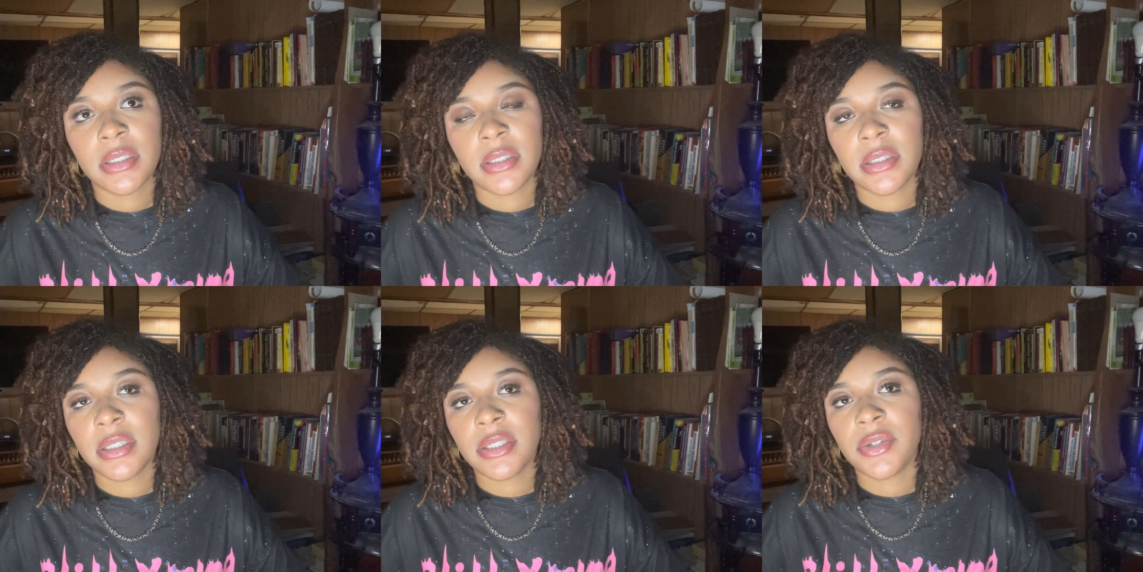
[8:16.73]

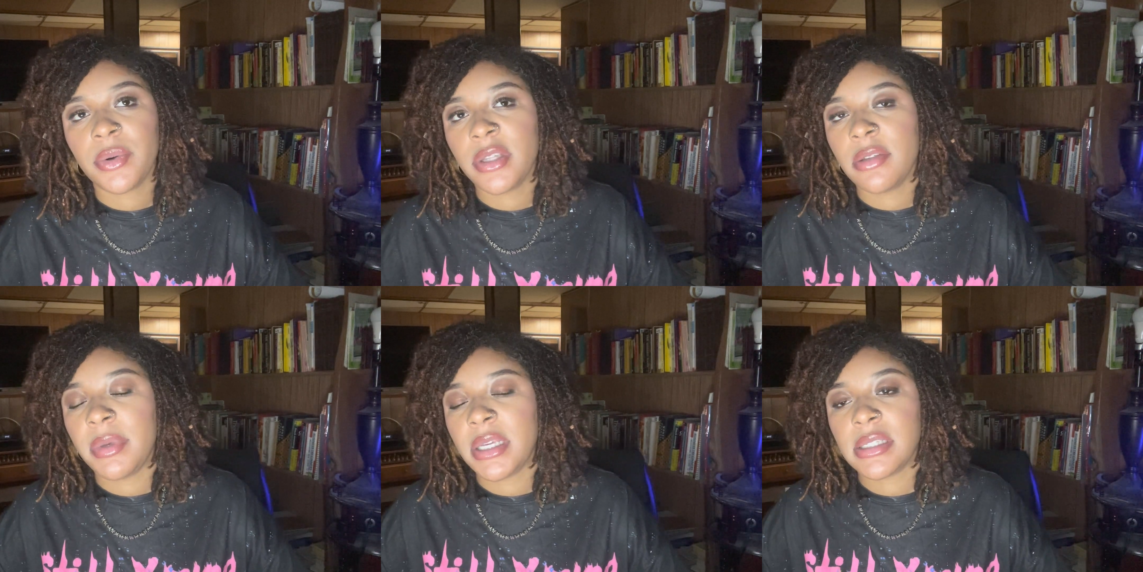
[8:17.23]
There's going
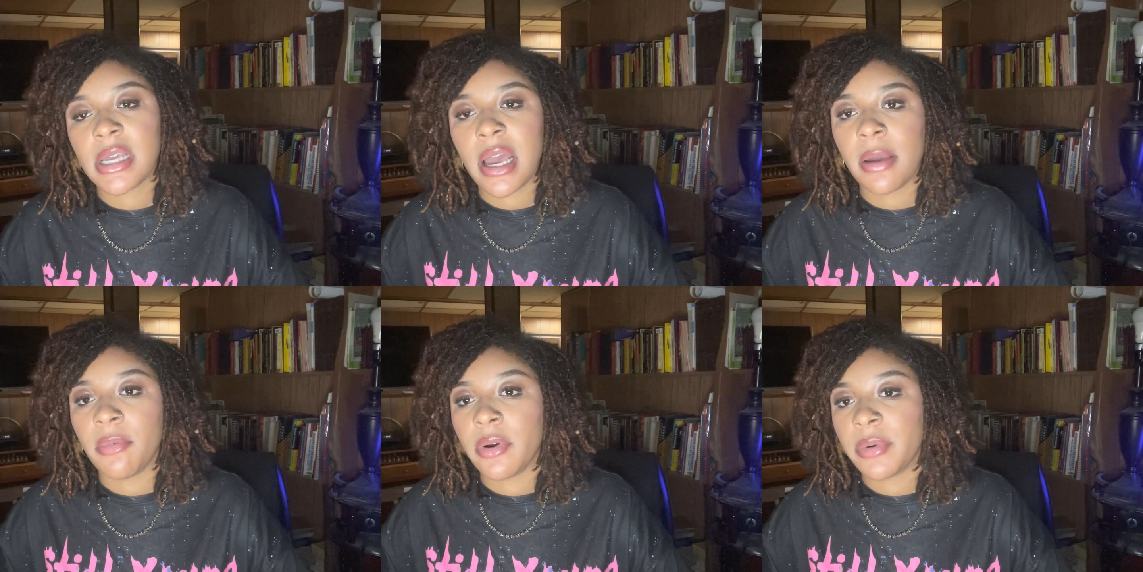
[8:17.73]
to be a
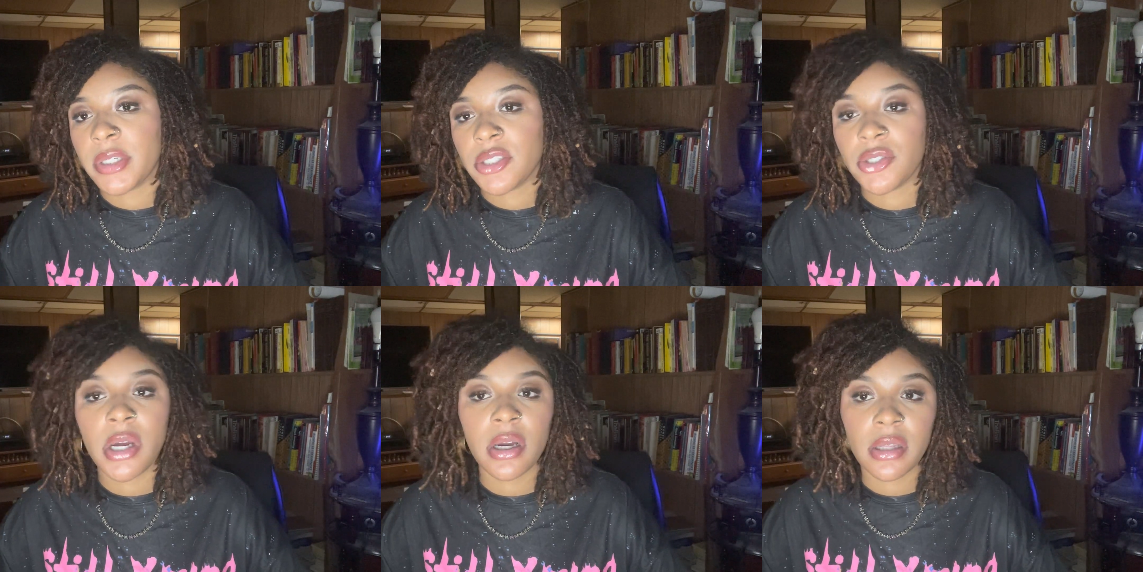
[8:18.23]
time where we're
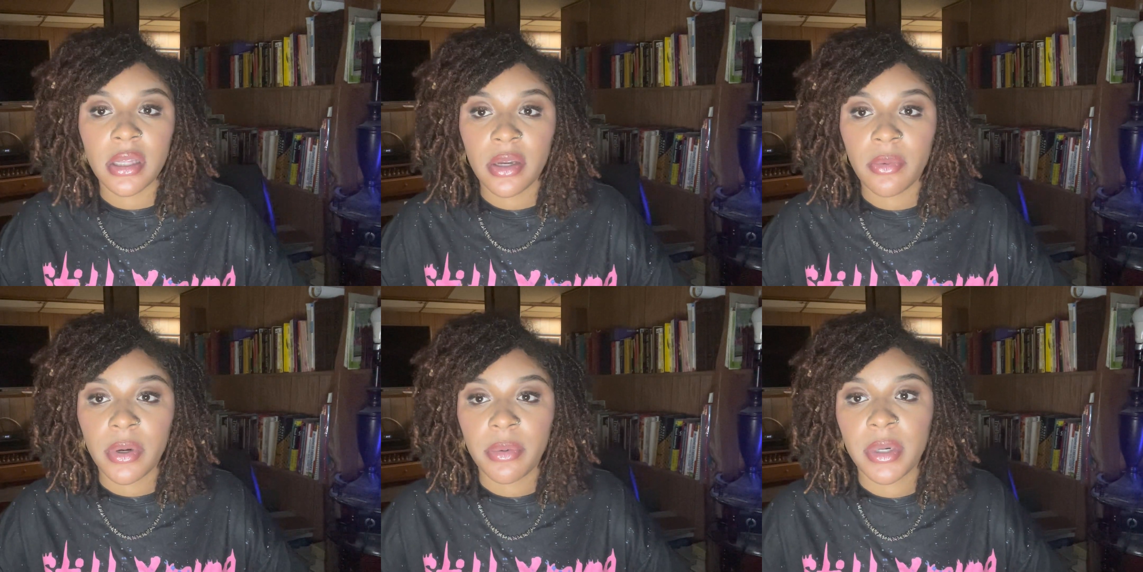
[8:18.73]
struggling,
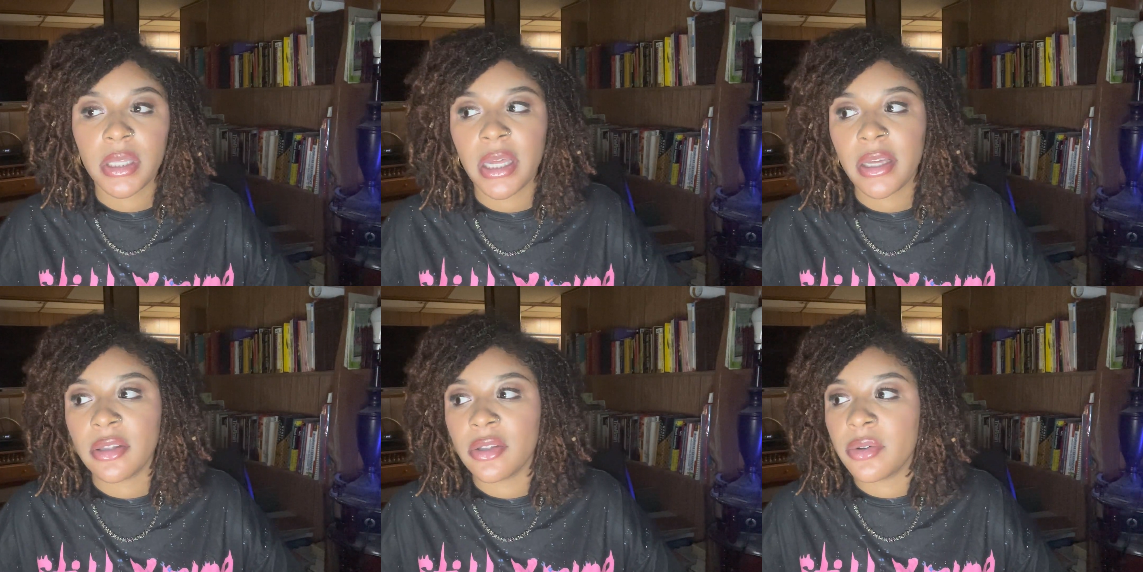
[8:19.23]
where we're
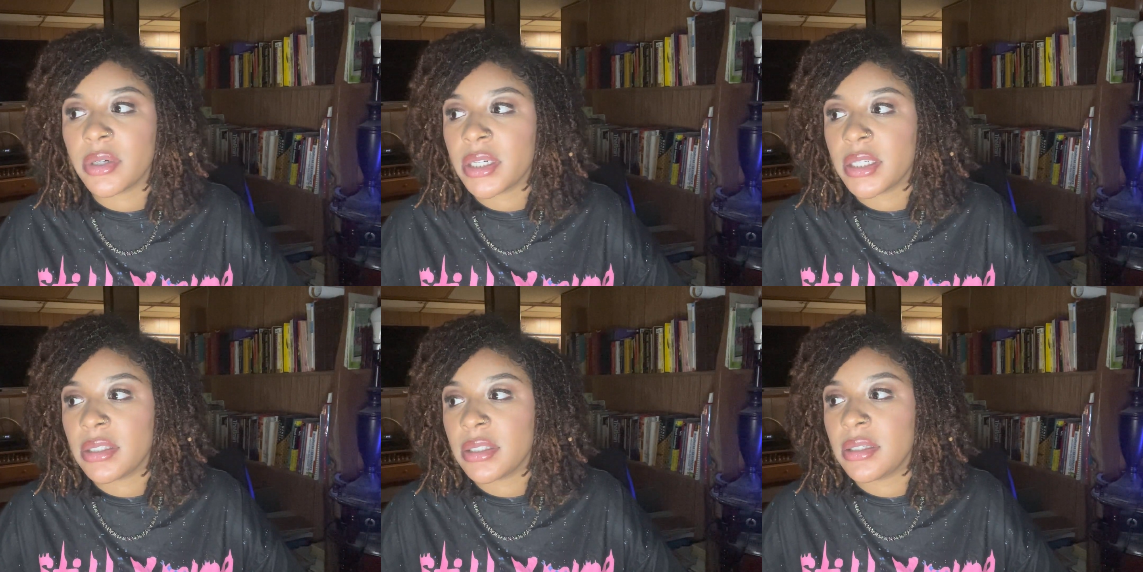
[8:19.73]
like,
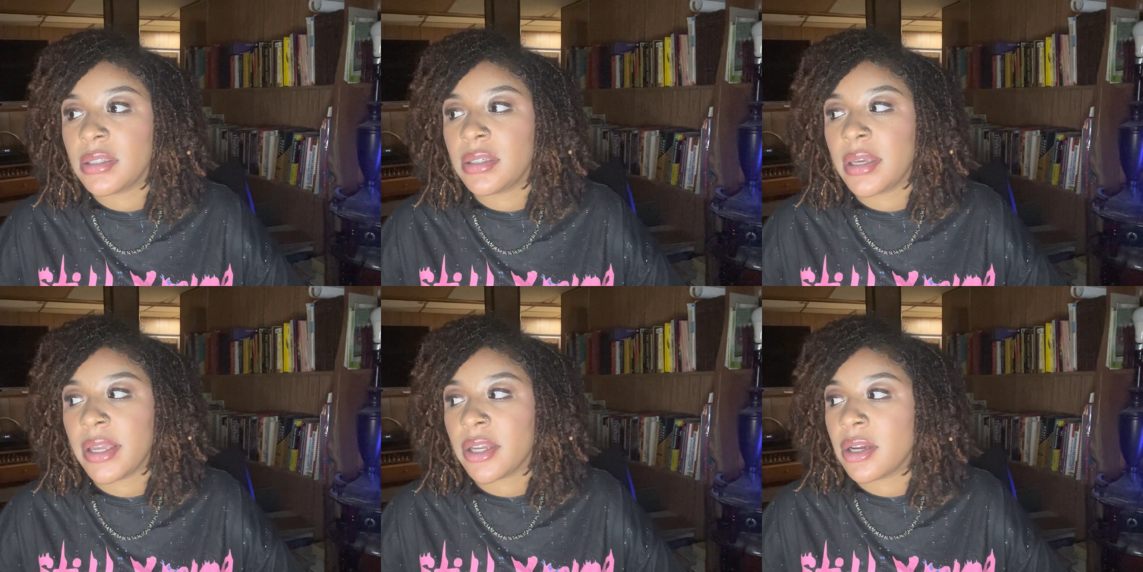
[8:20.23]
Lord,
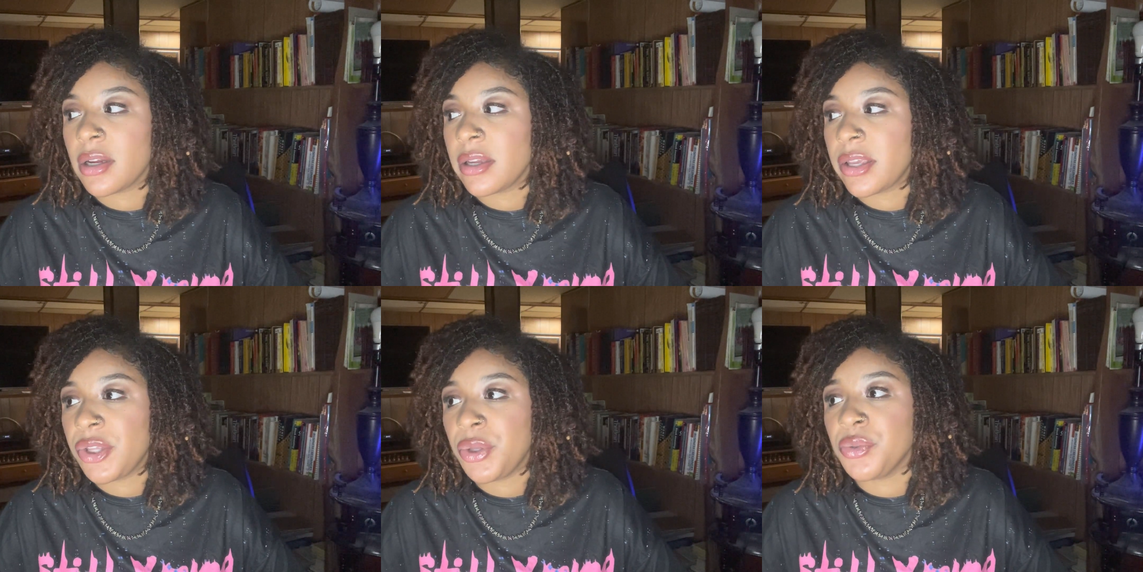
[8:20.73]

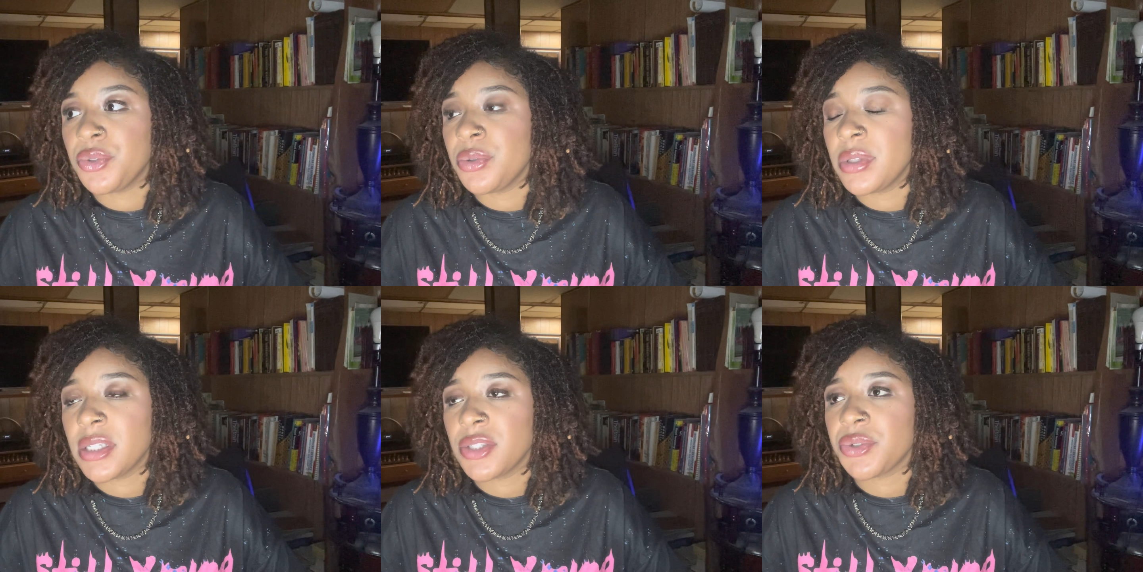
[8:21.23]
can you do this?